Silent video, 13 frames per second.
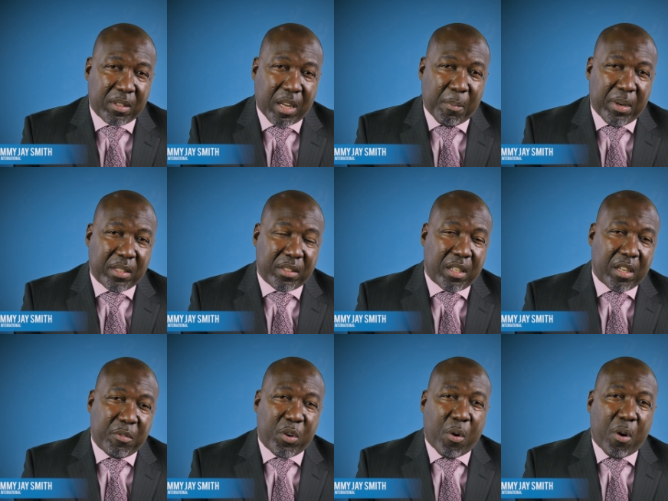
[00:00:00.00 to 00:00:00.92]
God bless. I
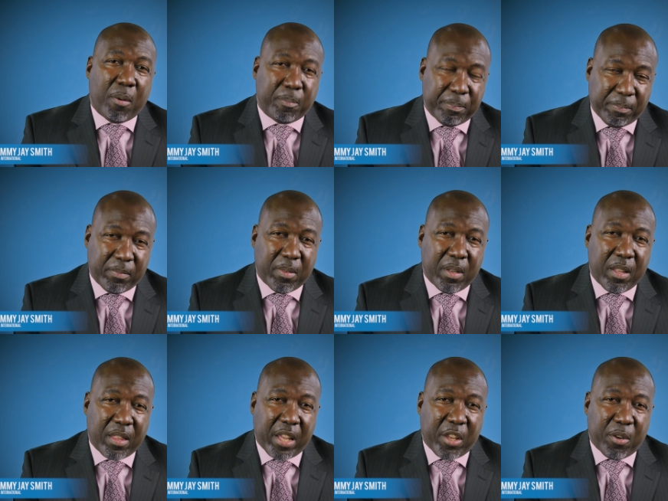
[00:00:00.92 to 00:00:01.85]
love you all.
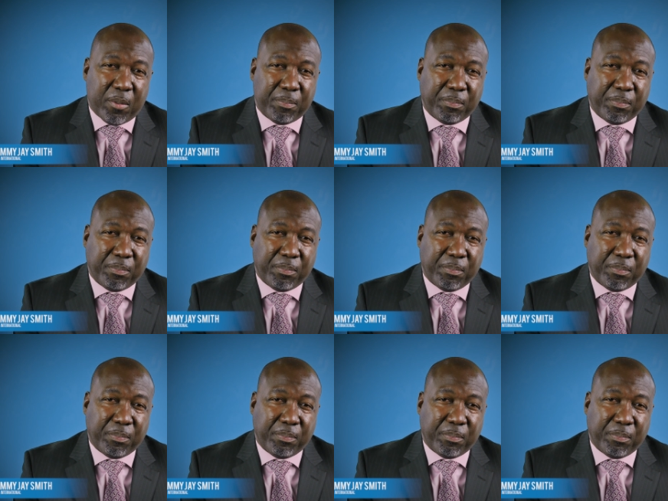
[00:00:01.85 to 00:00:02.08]
Thank you.